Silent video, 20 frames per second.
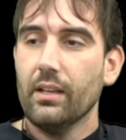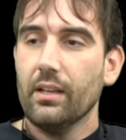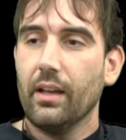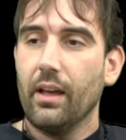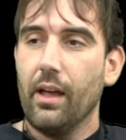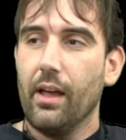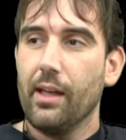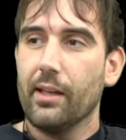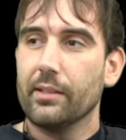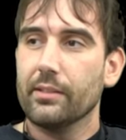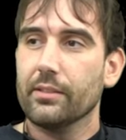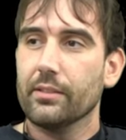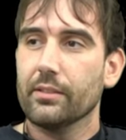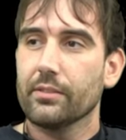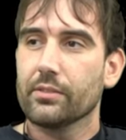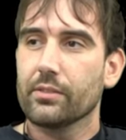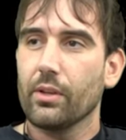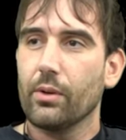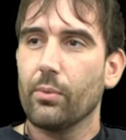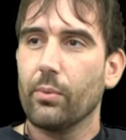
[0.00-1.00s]
Uh,
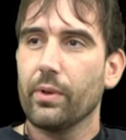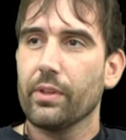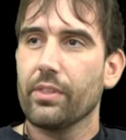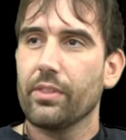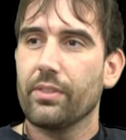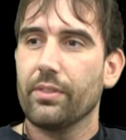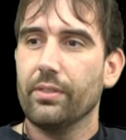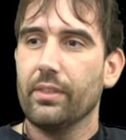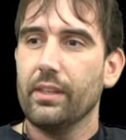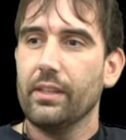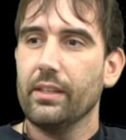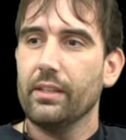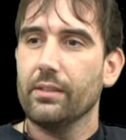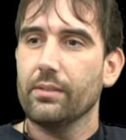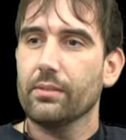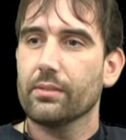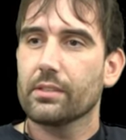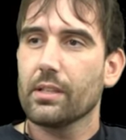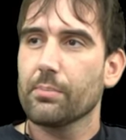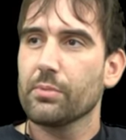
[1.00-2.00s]
so with
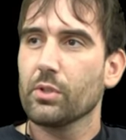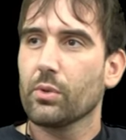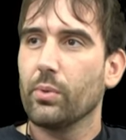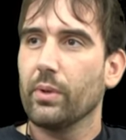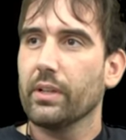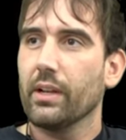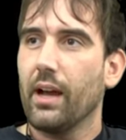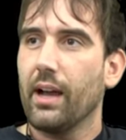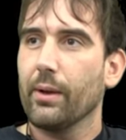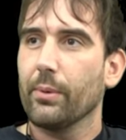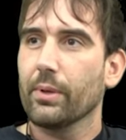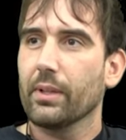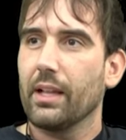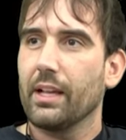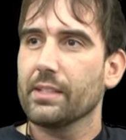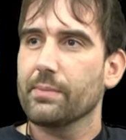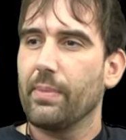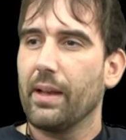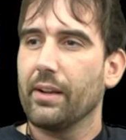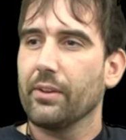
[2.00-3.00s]
the subsequent
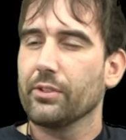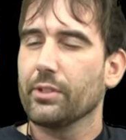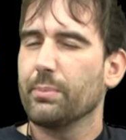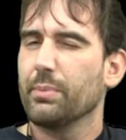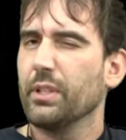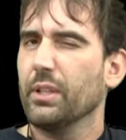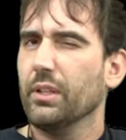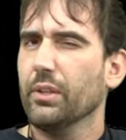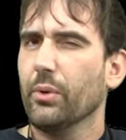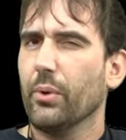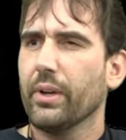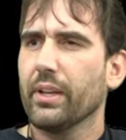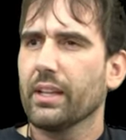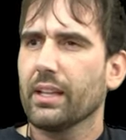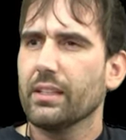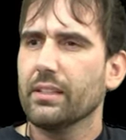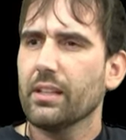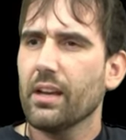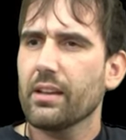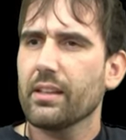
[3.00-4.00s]
Iowa-class battleships Illinois and
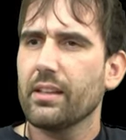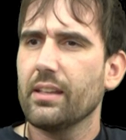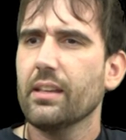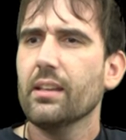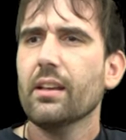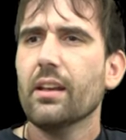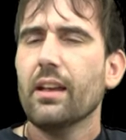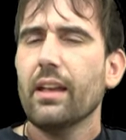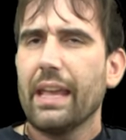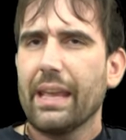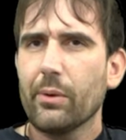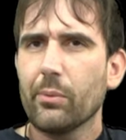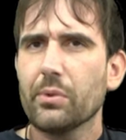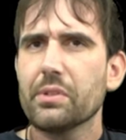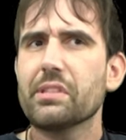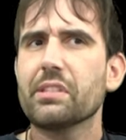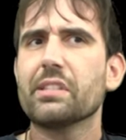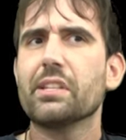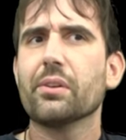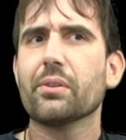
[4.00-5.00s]
Kentucky, it
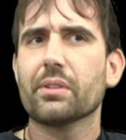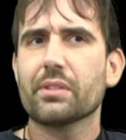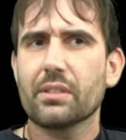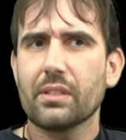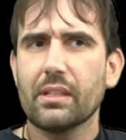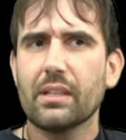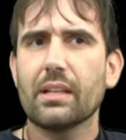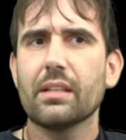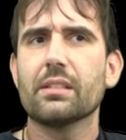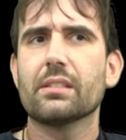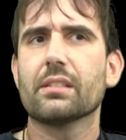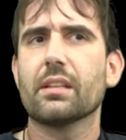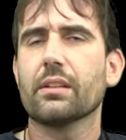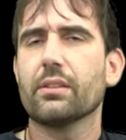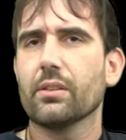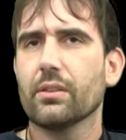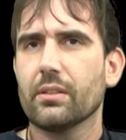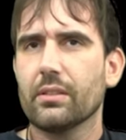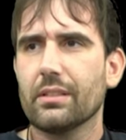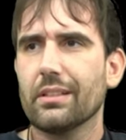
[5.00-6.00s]
was seriously
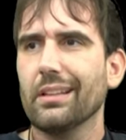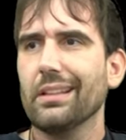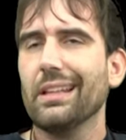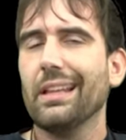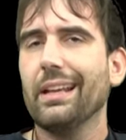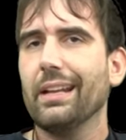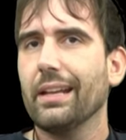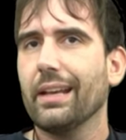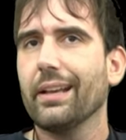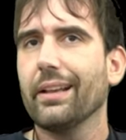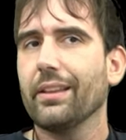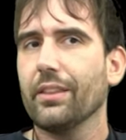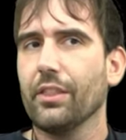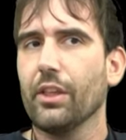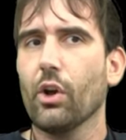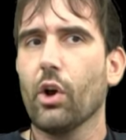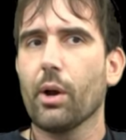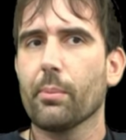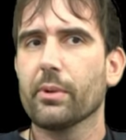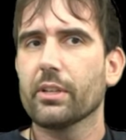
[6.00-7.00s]
considered deleting
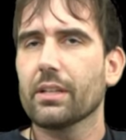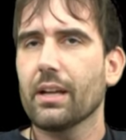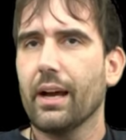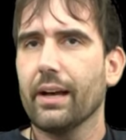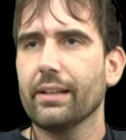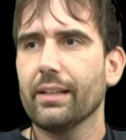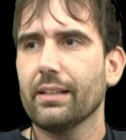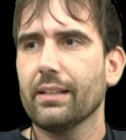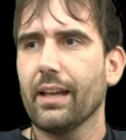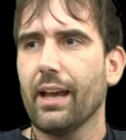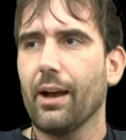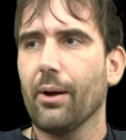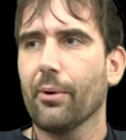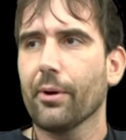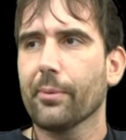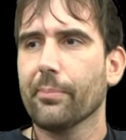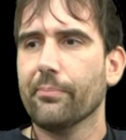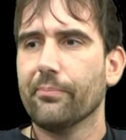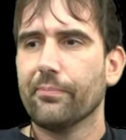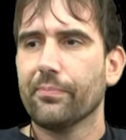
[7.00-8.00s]
the armored conning
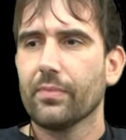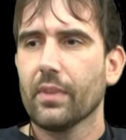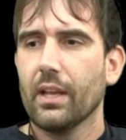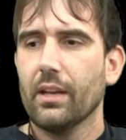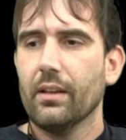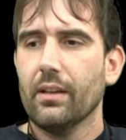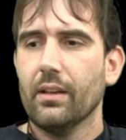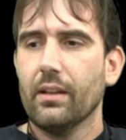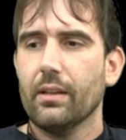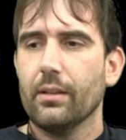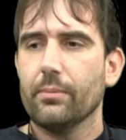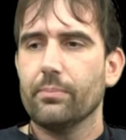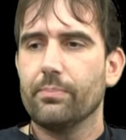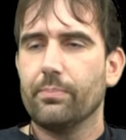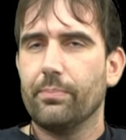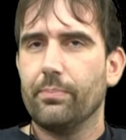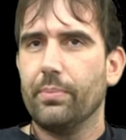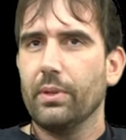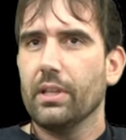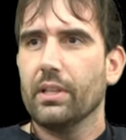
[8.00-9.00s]
tower
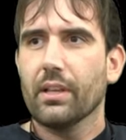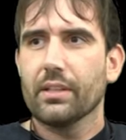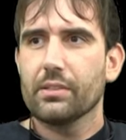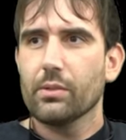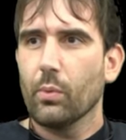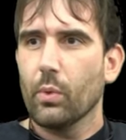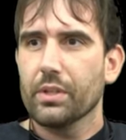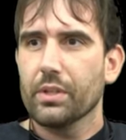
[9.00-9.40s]
because it